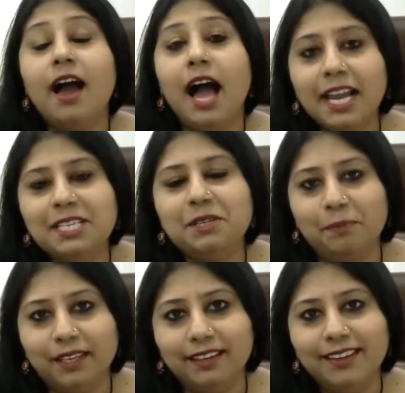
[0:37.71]

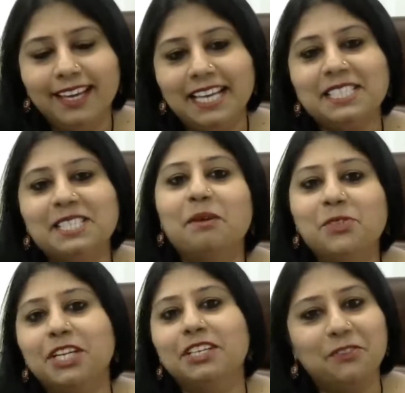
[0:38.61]
IDP is a
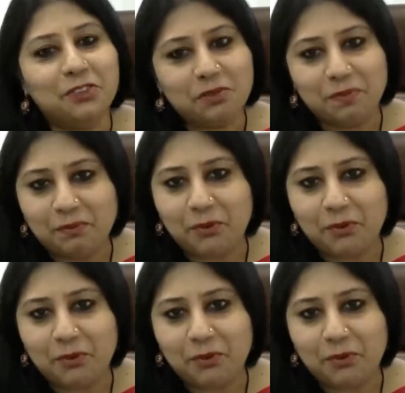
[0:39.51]
subject enrichment